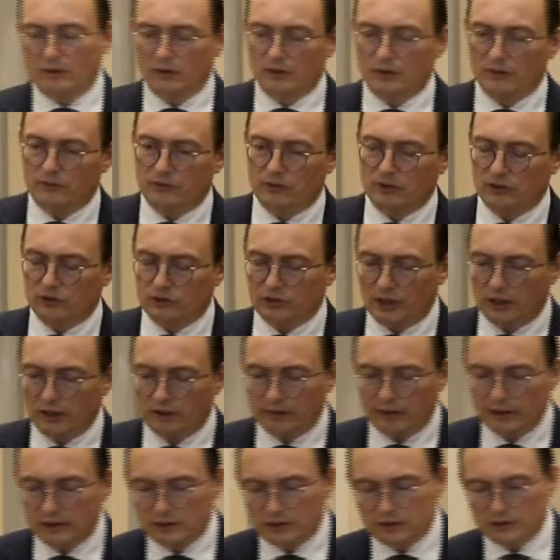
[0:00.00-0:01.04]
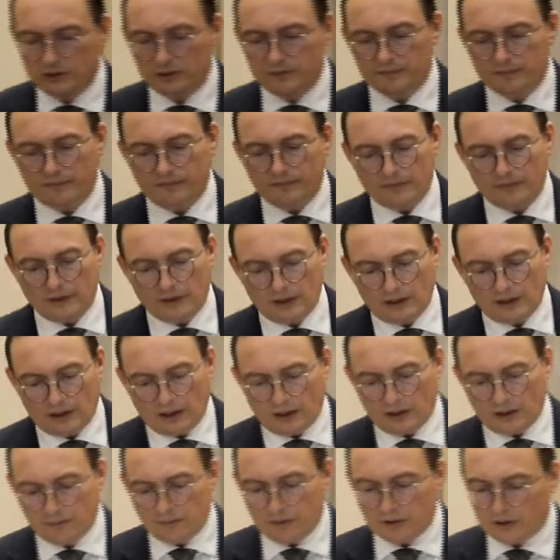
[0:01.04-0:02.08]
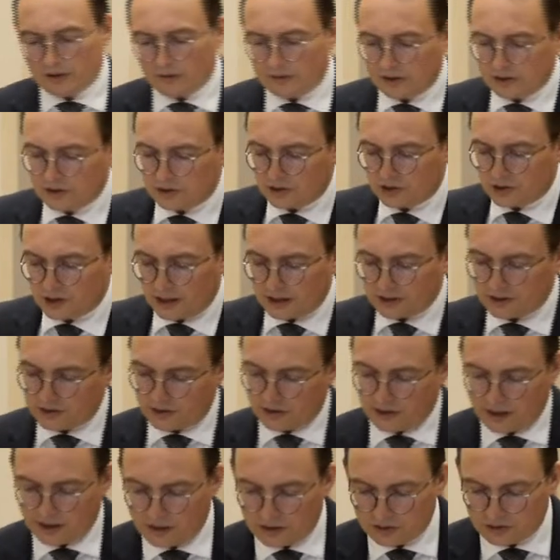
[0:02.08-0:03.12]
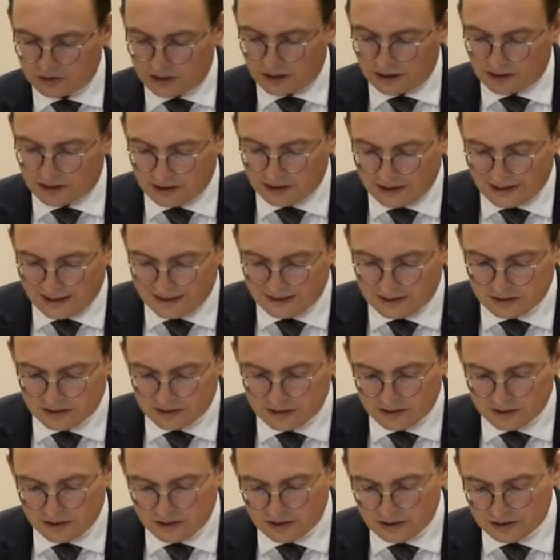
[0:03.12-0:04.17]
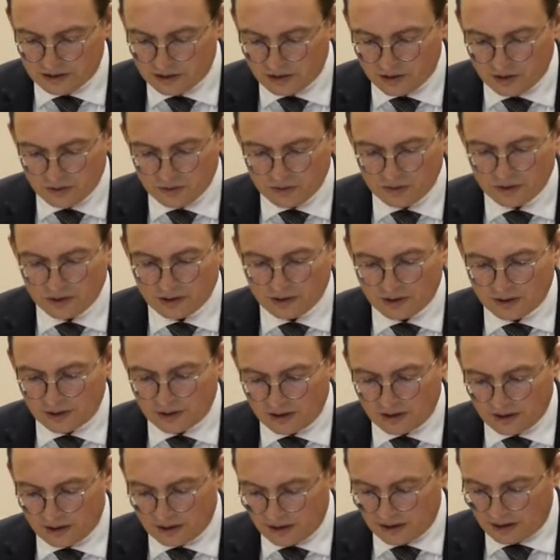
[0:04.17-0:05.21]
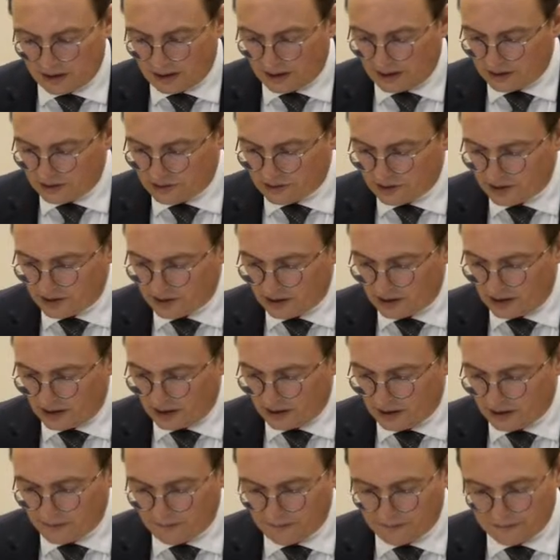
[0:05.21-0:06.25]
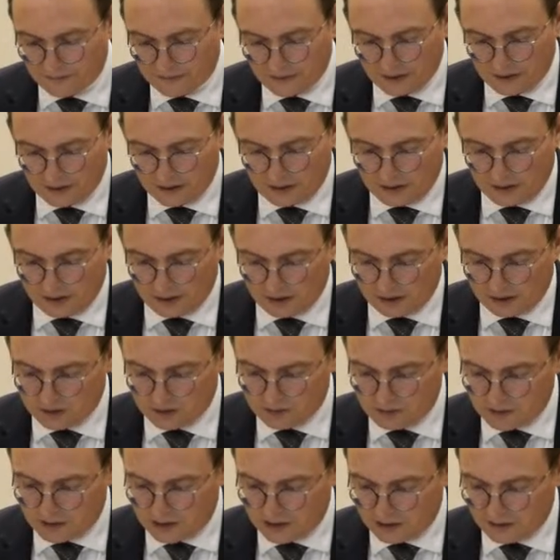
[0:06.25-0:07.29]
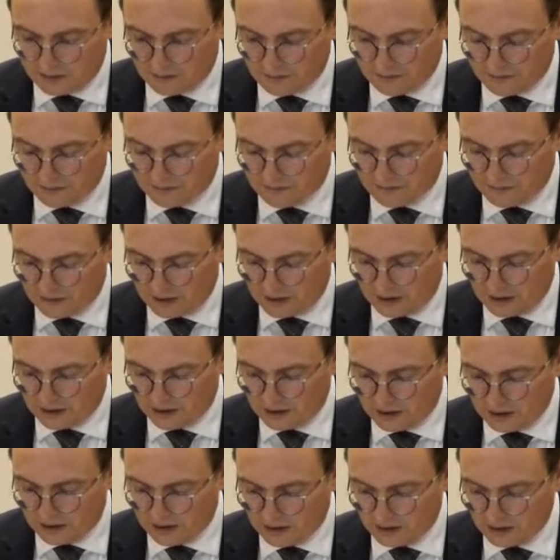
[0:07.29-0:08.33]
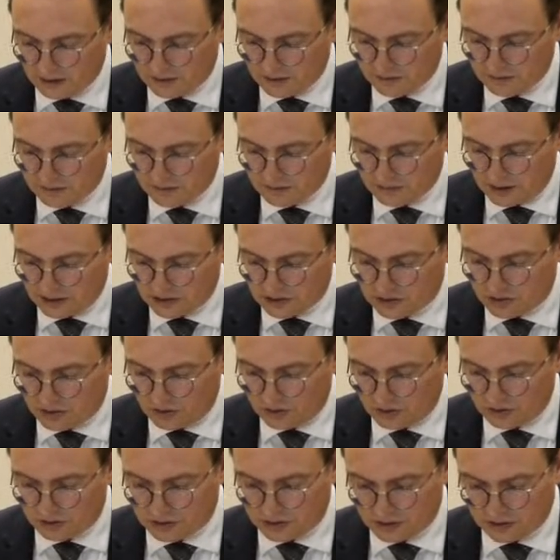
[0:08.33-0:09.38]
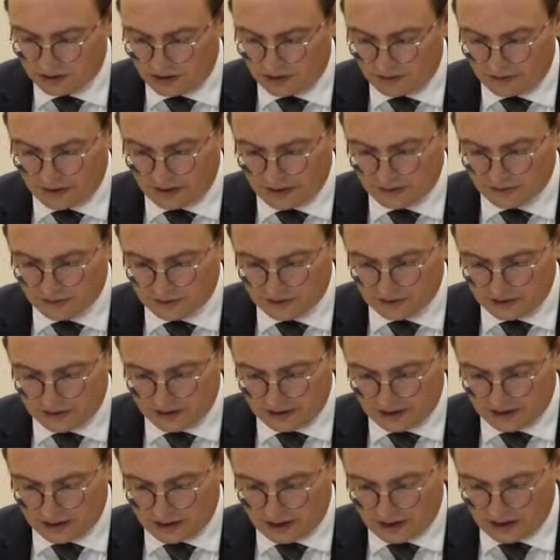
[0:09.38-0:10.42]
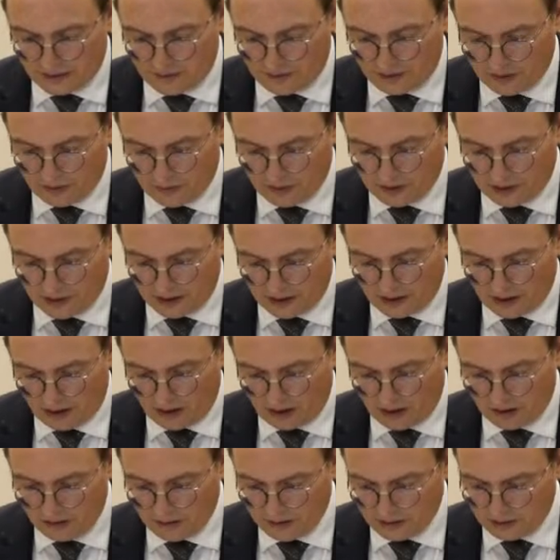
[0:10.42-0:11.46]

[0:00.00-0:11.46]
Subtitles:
for the generators. But there is the chance that they could get connected to this new electric line that's been installed around the area where they are.